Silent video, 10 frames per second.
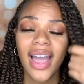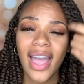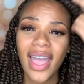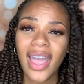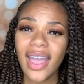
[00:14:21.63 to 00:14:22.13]

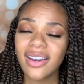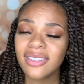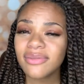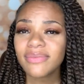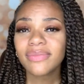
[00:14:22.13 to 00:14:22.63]

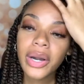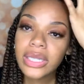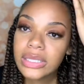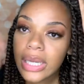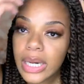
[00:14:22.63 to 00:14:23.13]
And okay,
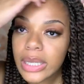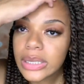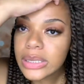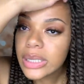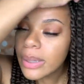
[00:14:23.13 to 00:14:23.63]
this hair
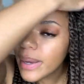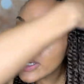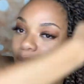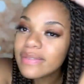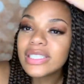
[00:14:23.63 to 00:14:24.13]
is getting on my
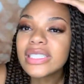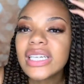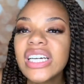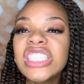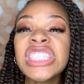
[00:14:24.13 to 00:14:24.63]
nerves. Just,
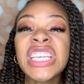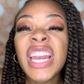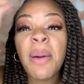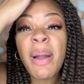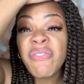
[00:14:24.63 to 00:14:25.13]
just get out my